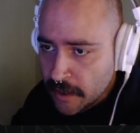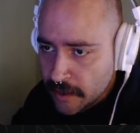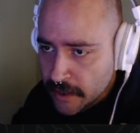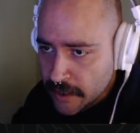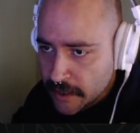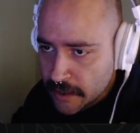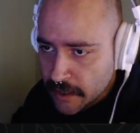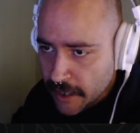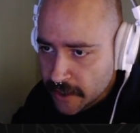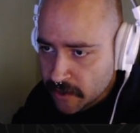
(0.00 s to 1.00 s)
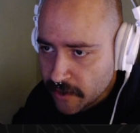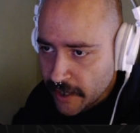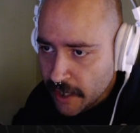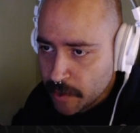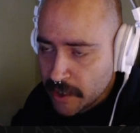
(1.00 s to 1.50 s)
the Xarray
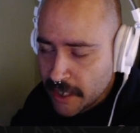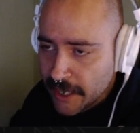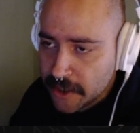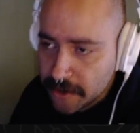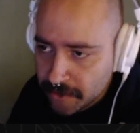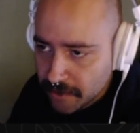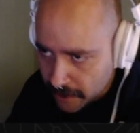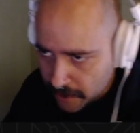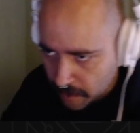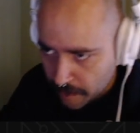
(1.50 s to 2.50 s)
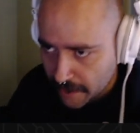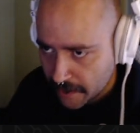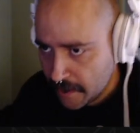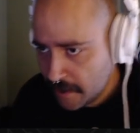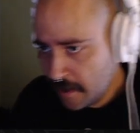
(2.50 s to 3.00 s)
apply ufunc method